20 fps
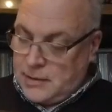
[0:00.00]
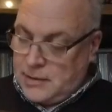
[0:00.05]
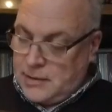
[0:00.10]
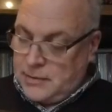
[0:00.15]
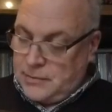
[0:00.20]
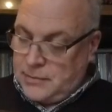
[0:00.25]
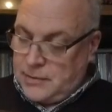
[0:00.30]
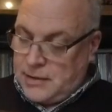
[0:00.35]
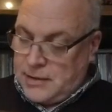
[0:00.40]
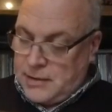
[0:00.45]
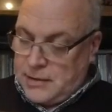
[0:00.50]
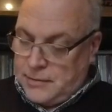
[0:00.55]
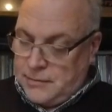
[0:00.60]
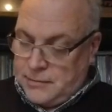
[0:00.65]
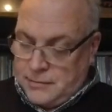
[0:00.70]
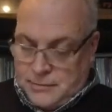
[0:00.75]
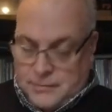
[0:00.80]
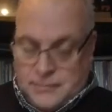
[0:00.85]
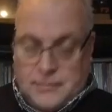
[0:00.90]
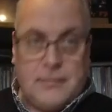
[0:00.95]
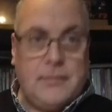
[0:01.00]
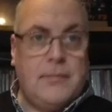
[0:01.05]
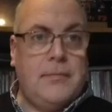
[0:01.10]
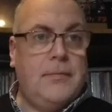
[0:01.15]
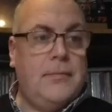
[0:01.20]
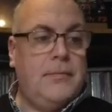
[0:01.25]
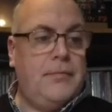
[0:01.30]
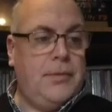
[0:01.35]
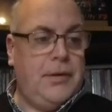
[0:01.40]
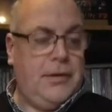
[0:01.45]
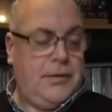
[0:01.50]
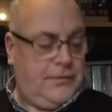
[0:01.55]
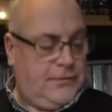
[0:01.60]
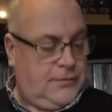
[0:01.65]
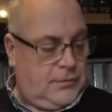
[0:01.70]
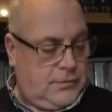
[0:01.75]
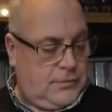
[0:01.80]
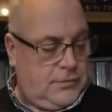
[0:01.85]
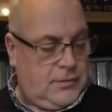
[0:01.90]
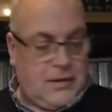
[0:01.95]
There we go.
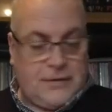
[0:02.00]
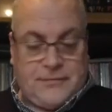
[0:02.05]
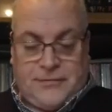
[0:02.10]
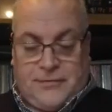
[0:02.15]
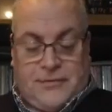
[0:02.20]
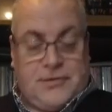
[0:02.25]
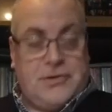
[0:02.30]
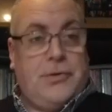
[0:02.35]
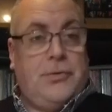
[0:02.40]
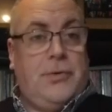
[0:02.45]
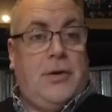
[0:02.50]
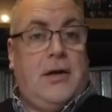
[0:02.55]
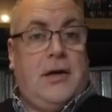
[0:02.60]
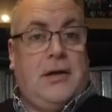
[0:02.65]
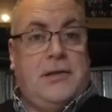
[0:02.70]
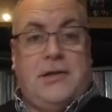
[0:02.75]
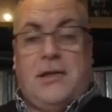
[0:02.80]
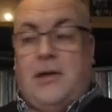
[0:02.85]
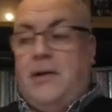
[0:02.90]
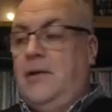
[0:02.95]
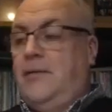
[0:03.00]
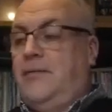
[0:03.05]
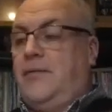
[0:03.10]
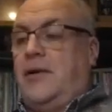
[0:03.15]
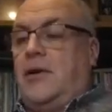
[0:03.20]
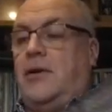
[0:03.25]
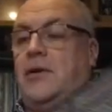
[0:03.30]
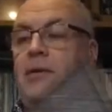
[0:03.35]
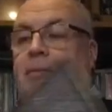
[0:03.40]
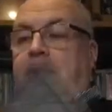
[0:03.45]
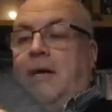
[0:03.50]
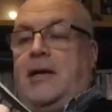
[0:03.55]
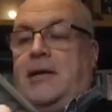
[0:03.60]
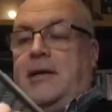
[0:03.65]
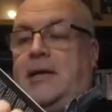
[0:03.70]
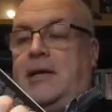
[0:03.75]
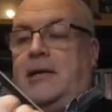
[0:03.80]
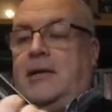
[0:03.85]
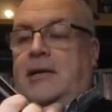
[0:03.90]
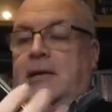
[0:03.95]
Beautiful. I'd totally forgotten about
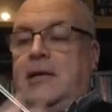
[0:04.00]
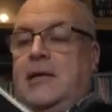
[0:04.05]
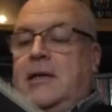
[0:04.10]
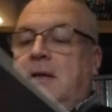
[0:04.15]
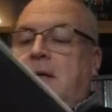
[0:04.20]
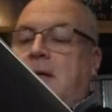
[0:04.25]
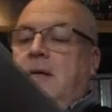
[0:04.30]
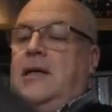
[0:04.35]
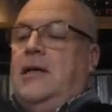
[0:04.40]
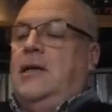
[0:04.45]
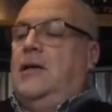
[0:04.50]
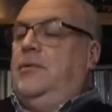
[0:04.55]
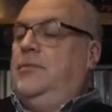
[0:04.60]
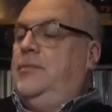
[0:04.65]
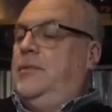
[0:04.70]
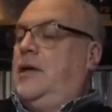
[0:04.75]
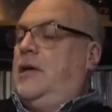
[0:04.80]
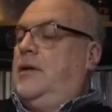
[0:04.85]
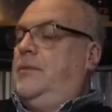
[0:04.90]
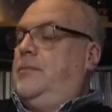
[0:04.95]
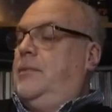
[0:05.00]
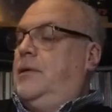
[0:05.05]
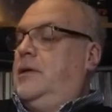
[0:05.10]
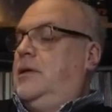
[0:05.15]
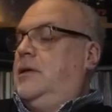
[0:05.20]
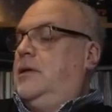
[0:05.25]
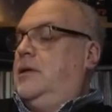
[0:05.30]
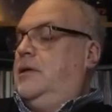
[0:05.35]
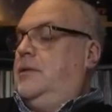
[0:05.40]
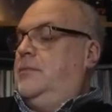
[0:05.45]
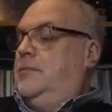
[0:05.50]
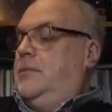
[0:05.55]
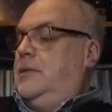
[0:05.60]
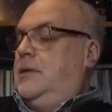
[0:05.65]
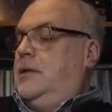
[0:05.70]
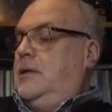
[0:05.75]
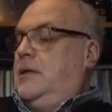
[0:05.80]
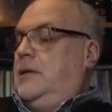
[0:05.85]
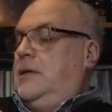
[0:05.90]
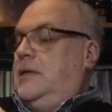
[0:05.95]
that. Opened up.
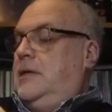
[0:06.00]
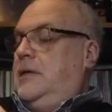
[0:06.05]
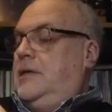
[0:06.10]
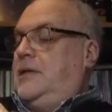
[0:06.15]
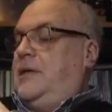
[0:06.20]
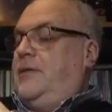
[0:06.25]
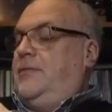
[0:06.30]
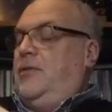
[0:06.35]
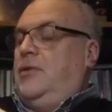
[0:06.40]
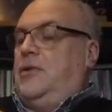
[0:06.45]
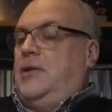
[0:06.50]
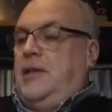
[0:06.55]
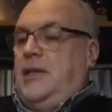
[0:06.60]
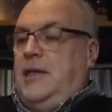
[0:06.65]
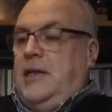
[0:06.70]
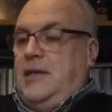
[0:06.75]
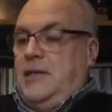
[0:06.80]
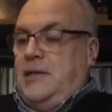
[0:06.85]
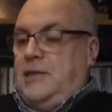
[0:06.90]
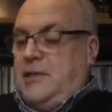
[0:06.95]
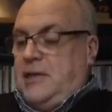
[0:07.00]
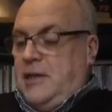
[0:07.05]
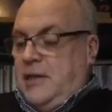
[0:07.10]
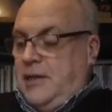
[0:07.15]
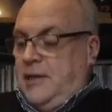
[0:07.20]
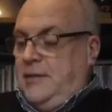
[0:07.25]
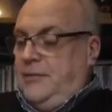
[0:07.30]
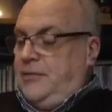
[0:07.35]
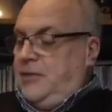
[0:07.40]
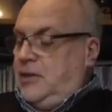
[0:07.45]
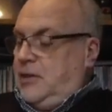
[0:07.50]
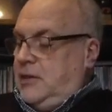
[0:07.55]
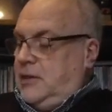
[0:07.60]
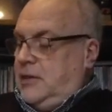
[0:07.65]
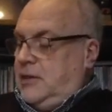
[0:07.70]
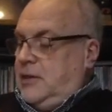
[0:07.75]
Let's have a look at the inner sleeves.